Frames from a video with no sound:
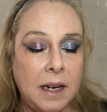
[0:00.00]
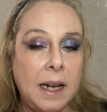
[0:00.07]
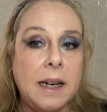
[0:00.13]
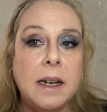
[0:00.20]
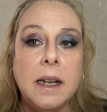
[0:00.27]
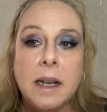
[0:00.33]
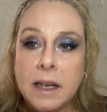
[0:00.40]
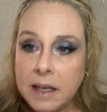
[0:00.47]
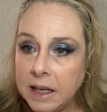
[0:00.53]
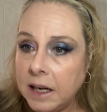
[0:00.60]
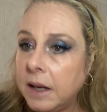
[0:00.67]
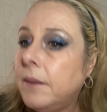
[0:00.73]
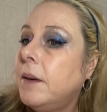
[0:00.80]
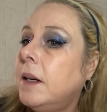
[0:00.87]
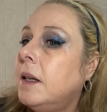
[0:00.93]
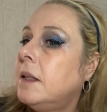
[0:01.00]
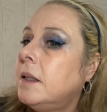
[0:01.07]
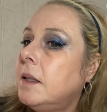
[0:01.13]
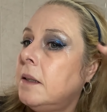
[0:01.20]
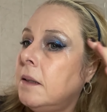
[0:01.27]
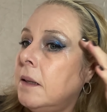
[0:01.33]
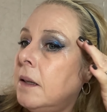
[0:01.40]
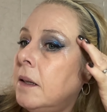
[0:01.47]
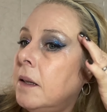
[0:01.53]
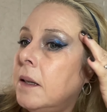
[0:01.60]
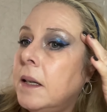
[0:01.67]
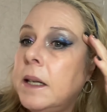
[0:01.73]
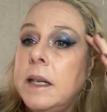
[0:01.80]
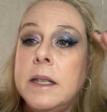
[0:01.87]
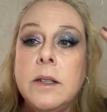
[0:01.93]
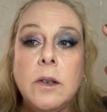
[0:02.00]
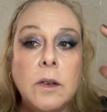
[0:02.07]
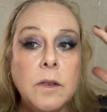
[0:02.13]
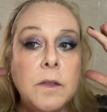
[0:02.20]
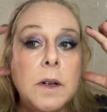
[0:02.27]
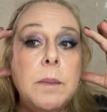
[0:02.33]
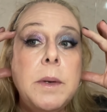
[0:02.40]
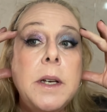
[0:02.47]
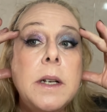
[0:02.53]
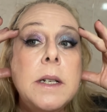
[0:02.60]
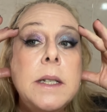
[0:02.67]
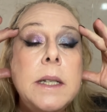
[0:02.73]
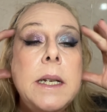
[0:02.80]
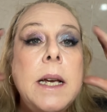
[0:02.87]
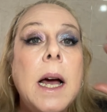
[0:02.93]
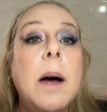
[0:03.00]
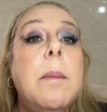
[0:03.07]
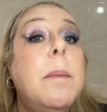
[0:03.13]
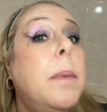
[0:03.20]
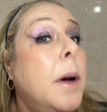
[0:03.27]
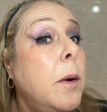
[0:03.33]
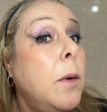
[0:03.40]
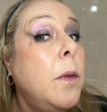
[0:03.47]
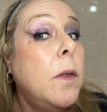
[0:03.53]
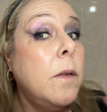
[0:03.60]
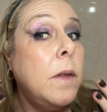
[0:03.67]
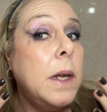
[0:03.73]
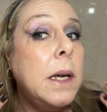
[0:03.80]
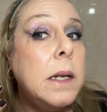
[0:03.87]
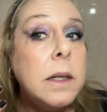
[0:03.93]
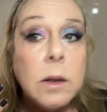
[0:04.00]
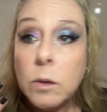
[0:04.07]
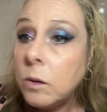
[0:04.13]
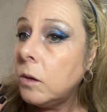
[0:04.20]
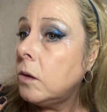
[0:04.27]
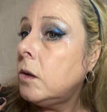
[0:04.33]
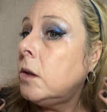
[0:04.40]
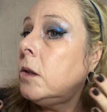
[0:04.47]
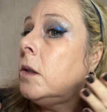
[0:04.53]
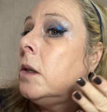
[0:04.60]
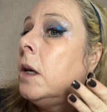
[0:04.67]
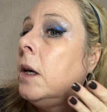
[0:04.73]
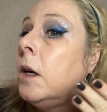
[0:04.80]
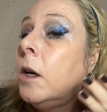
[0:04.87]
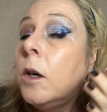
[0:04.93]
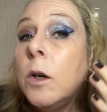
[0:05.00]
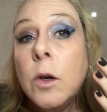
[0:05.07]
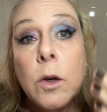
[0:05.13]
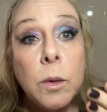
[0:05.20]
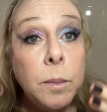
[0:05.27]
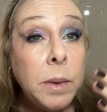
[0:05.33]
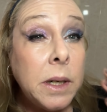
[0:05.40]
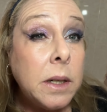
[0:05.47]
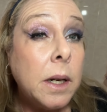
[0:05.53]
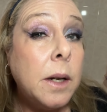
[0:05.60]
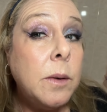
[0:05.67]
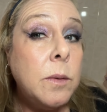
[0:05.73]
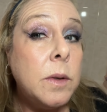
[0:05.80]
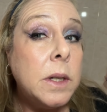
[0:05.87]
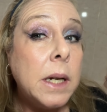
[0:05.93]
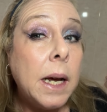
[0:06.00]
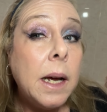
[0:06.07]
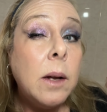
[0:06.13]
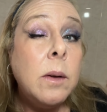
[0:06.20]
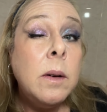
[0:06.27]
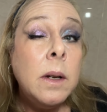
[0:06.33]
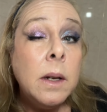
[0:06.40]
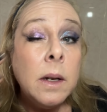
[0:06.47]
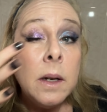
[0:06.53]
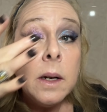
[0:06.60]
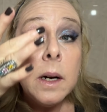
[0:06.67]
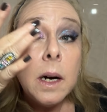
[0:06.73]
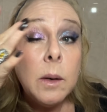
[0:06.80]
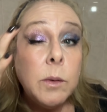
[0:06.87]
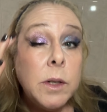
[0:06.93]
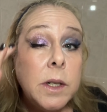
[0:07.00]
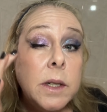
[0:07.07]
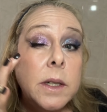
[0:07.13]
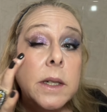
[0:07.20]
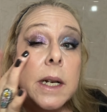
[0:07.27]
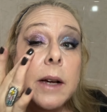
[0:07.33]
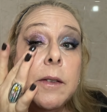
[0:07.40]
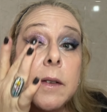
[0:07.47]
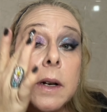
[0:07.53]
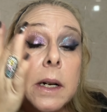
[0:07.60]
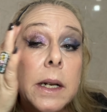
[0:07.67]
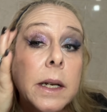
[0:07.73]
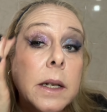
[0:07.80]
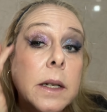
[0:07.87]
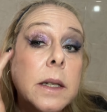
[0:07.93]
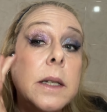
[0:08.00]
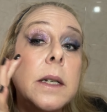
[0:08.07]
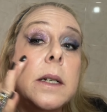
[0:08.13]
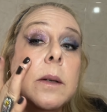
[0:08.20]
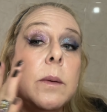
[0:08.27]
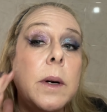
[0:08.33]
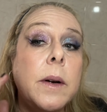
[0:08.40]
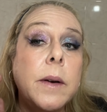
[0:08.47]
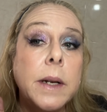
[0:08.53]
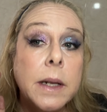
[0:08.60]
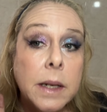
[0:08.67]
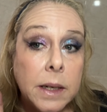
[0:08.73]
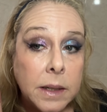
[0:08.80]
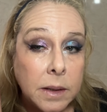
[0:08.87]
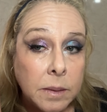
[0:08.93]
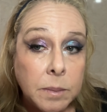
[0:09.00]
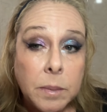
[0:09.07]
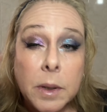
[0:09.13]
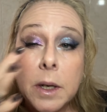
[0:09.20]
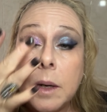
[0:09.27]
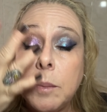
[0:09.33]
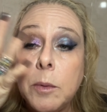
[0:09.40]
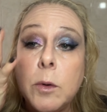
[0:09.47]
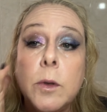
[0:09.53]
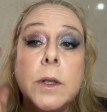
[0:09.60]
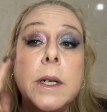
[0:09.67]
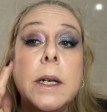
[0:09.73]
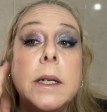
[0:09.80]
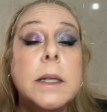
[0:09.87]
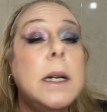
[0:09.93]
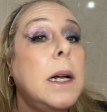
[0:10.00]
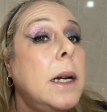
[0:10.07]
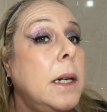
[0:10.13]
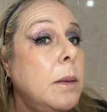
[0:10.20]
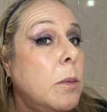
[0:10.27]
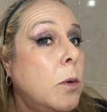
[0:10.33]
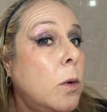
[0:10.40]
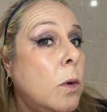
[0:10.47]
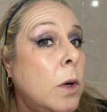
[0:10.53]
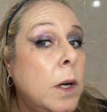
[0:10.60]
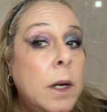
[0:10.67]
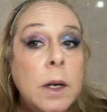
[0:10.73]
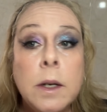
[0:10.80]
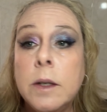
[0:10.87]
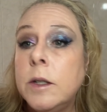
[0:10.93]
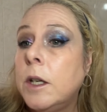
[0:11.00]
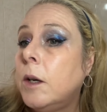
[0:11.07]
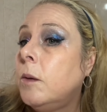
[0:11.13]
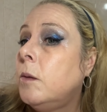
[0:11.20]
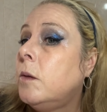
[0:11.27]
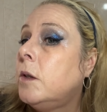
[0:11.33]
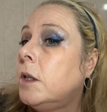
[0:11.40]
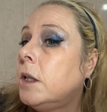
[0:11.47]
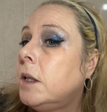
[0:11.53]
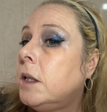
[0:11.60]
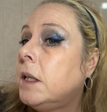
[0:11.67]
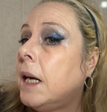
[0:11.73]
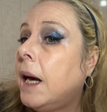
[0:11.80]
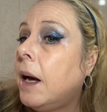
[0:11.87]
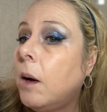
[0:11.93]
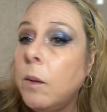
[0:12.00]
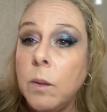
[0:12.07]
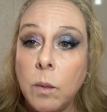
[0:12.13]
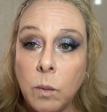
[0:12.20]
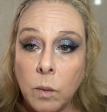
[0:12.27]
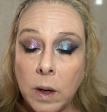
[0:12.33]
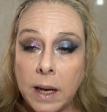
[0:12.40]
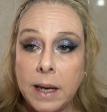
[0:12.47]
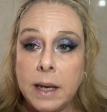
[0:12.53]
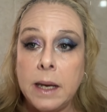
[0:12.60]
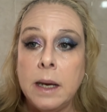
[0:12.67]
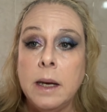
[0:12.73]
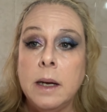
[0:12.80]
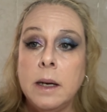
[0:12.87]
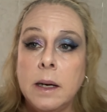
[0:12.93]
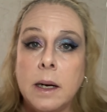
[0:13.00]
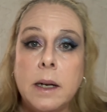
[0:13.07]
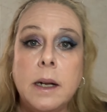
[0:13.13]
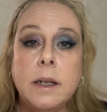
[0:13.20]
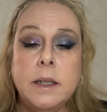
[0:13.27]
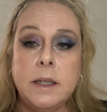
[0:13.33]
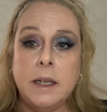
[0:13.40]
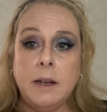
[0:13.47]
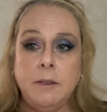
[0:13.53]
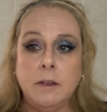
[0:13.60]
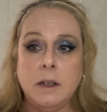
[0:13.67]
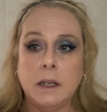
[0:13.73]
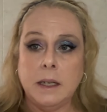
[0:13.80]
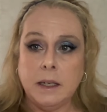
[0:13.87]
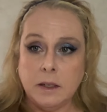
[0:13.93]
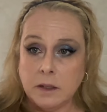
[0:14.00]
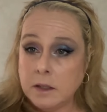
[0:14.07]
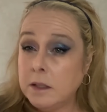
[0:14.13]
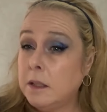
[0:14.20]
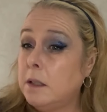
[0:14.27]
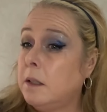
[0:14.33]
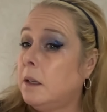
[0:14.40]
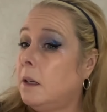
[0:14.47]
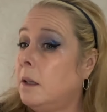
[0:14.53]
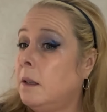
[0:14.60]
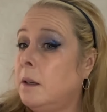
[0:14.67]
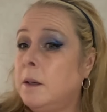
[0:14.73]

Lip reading: and you know, it's It is good fun, but you could see how both of these looks could be toned down. I would definitely consider wearing these purples in a slightly more toned down way, and I'd definitely consider